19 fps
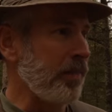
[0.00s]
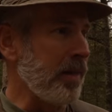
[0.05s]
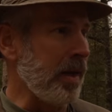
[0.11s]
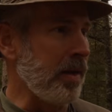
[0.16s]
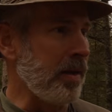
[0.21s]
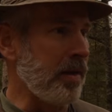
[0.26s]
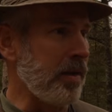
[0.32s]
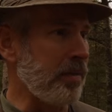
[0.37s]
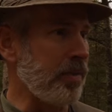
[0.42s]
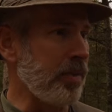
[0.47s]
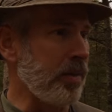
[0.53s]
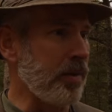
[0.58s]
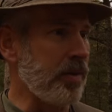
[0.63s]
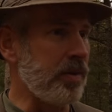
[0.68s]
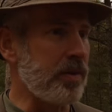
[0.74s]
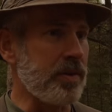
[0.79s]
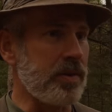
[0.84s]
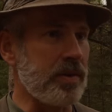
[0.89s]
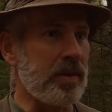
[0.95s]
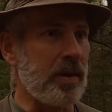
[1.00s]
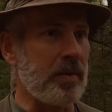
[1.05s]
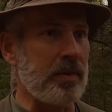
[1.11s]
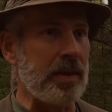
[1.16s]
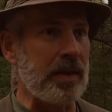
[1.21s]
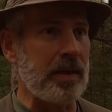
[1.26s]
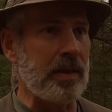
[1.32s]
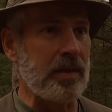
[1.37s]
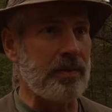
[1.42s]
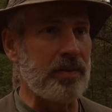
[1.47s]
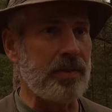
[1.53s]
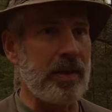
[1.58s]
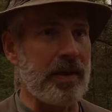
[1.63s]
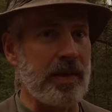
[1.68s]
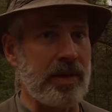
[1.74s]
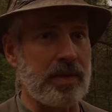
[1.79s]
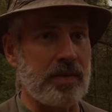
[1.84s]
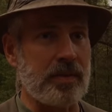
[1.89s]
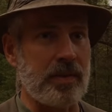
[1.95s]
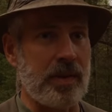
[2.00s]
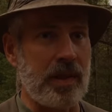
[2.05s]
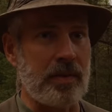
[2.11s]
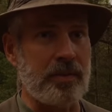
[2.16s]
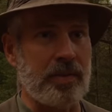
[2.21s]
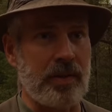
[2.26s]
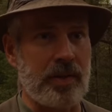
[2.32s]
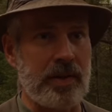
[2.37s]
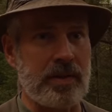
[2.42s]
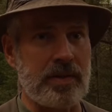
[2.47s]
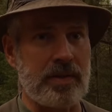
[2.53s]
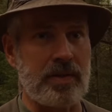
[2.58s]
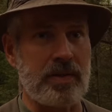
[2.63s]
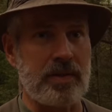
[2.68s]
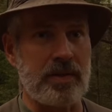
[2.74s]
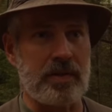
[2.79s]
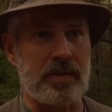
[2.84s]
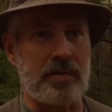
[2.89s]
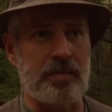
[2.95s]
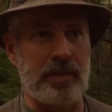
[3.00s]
on producing something in a place where that place is